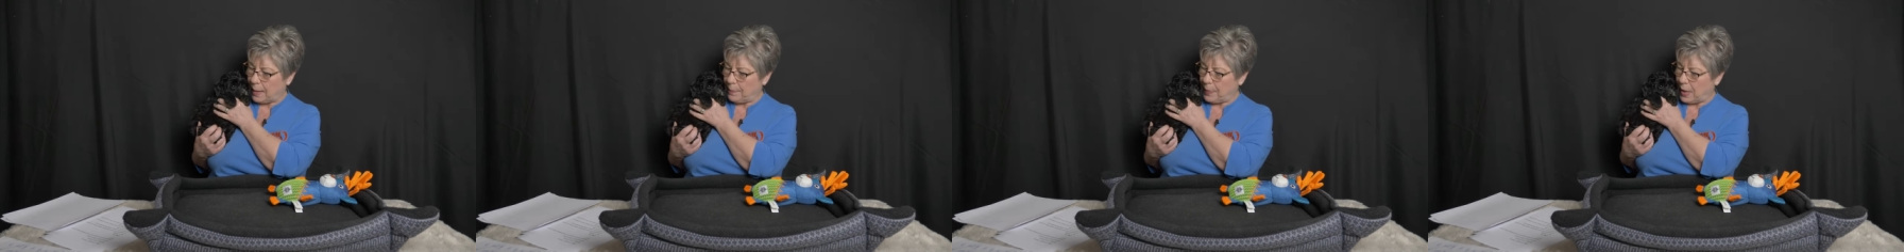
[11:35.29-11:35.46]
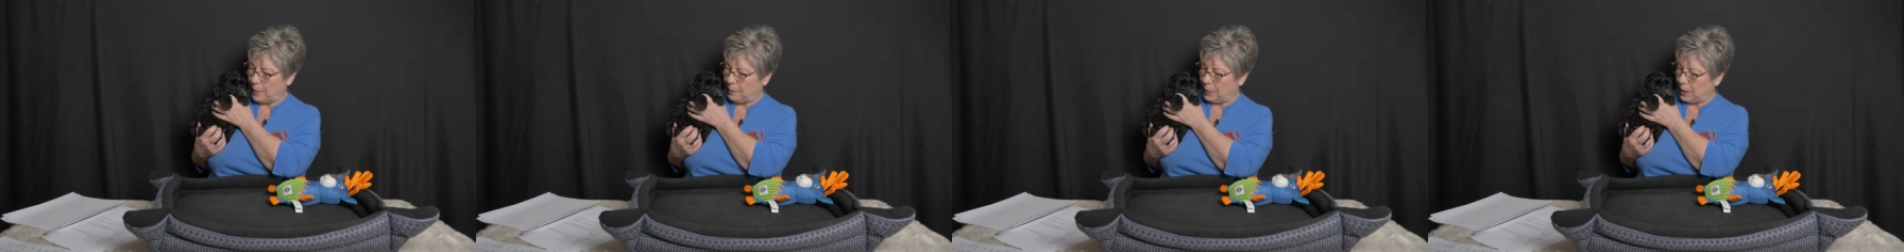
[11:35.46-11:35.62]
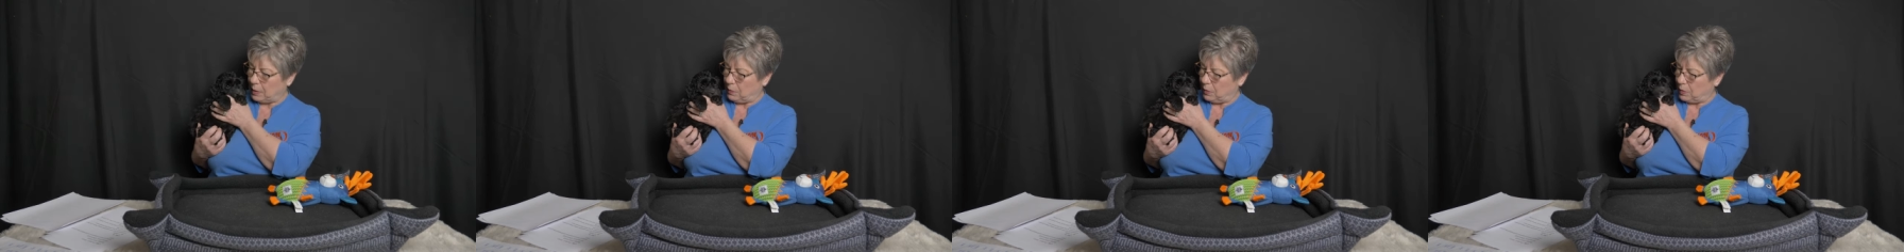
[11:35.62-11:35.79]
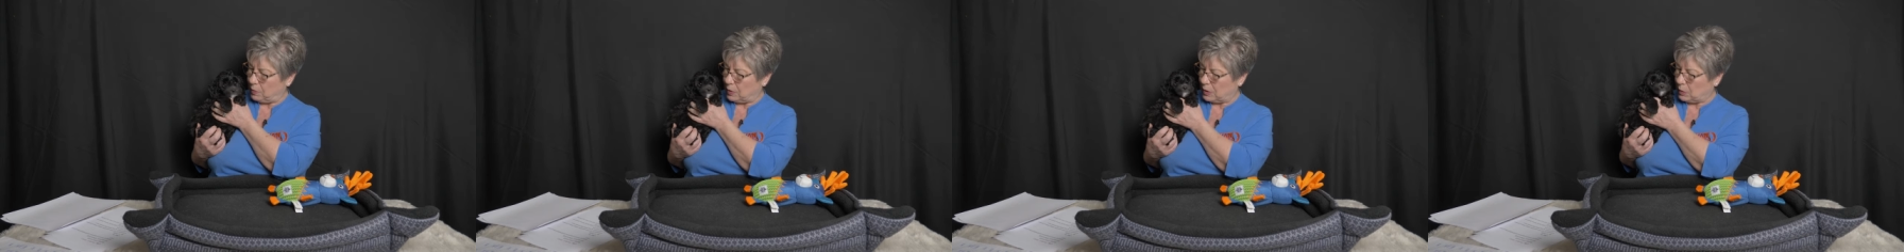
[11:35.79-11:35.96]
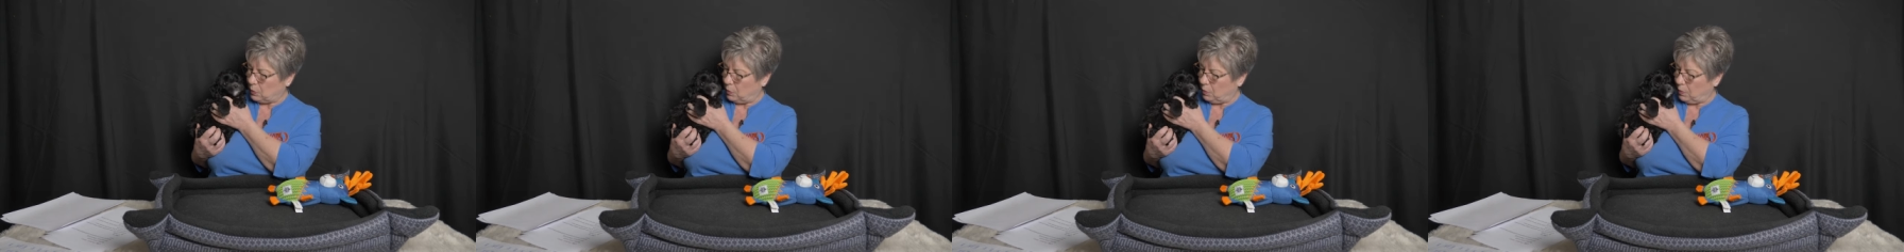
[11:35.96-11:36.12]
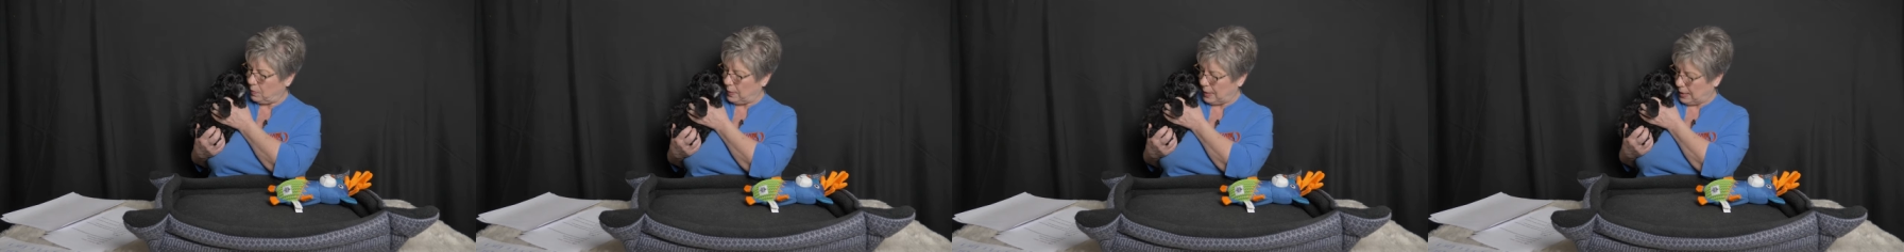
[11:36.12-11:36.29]
a puppy who
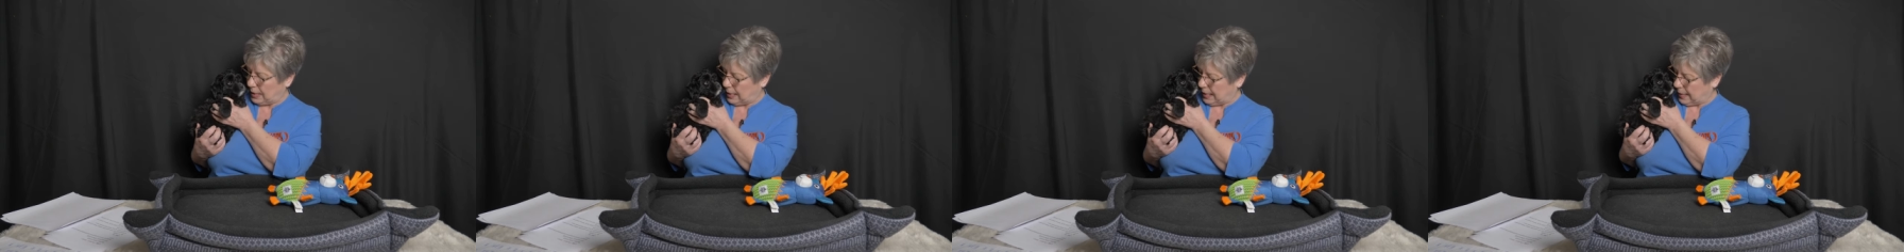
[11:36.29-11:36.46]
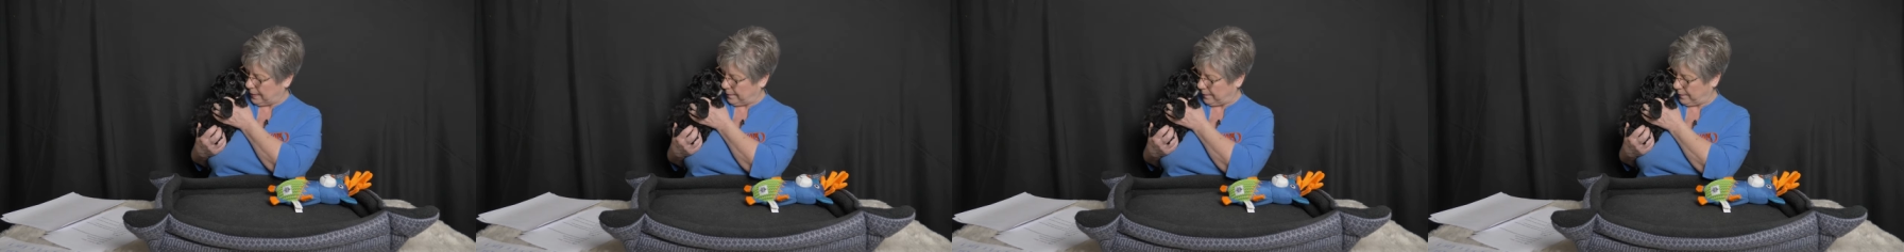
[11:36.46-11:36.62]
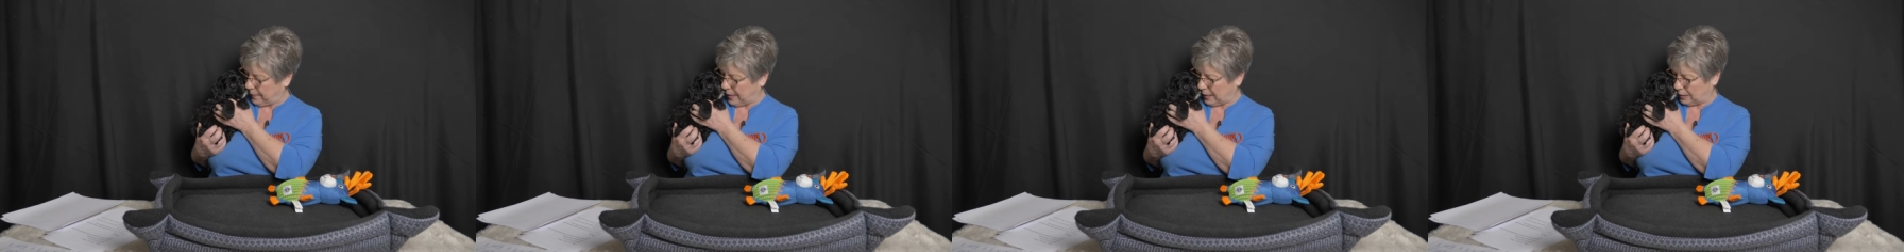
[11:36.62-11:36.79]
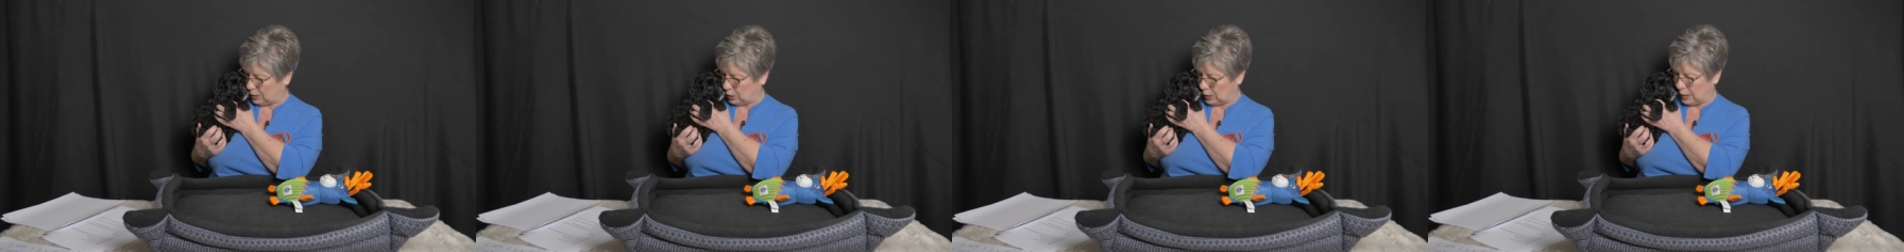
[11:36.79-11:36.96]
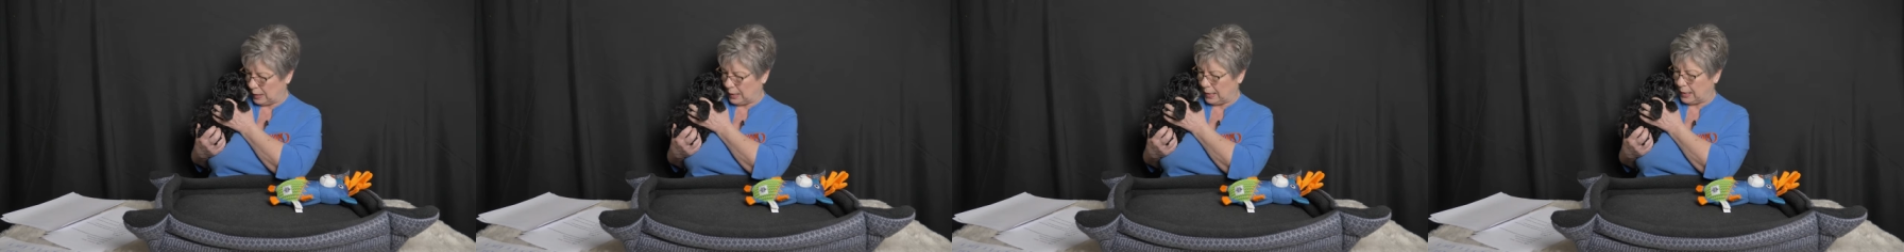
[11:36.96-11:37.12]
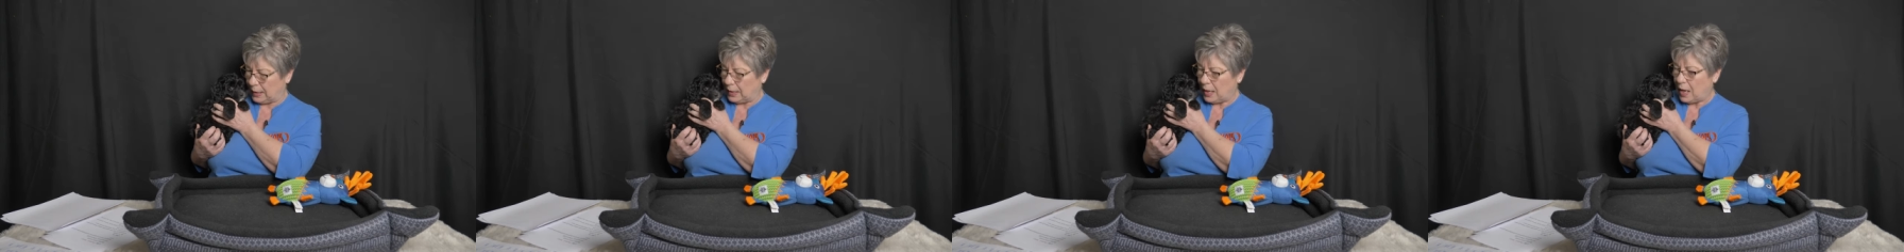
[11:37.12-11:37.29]
was really
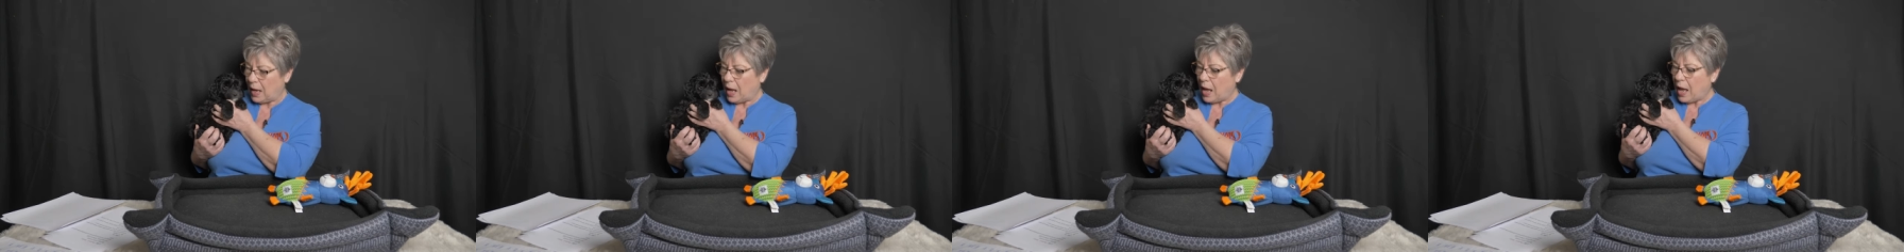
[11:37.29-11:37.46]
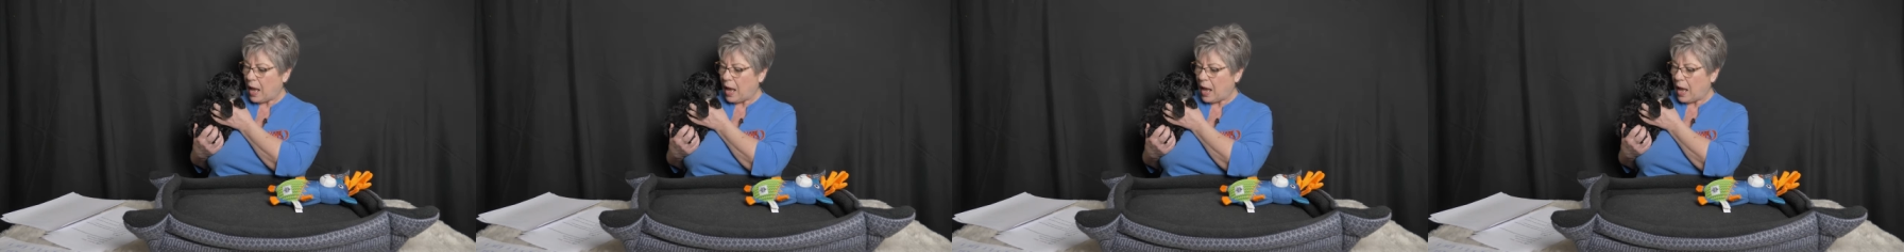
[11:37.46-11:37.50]
affectionate,